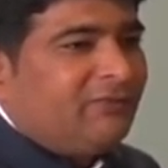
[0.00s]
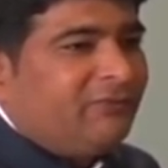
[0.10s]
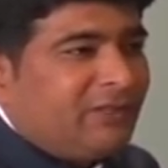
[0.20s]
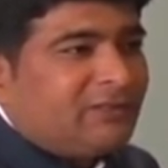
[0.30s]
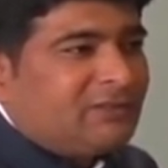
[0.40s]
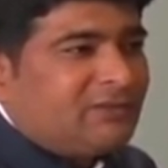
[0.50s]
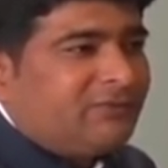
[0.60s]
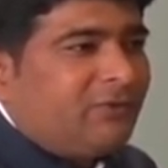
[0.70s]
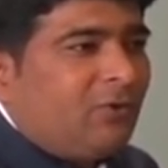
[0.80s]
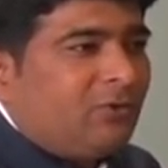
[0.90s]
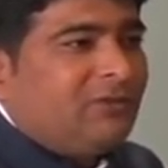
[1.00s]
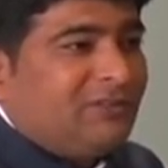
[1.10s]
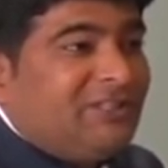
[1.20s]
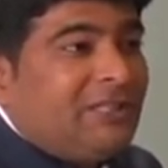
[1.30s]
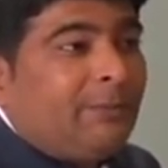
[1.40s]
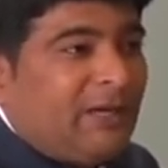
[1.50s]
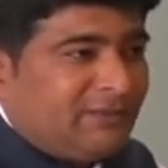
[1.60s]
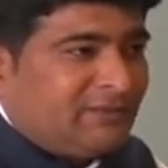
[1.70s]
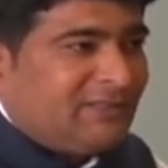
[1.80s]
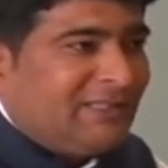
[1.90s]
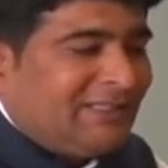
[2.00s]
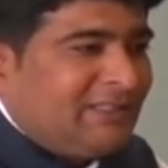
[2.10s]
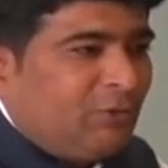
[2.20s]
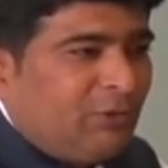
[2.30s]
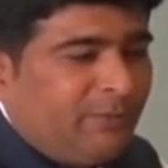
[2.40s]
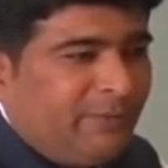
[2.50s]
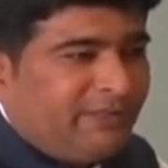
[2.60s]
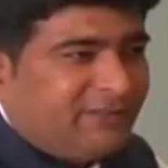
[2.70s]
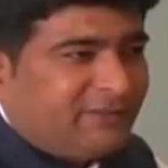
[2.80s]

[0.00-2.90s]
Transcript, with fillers: and works for mm-hmm. Japan's mm-hmm. development.